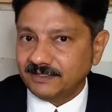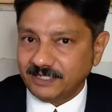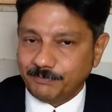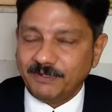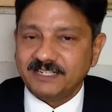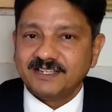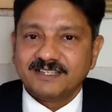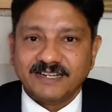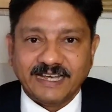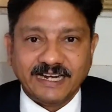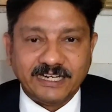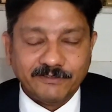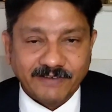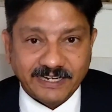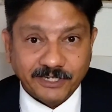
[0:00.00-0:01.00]
that means it's a
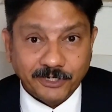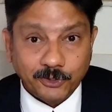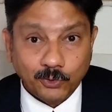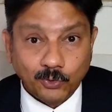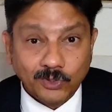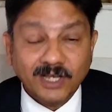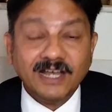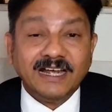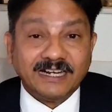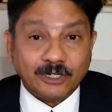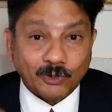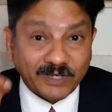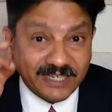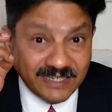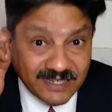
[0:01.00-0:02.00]
negative attitude.
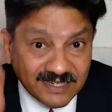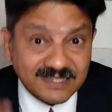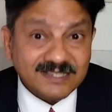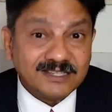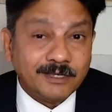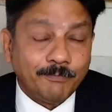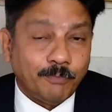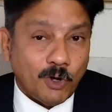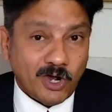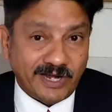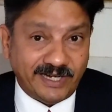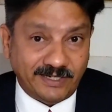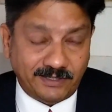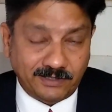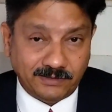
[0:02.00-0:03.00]
Now here's the point.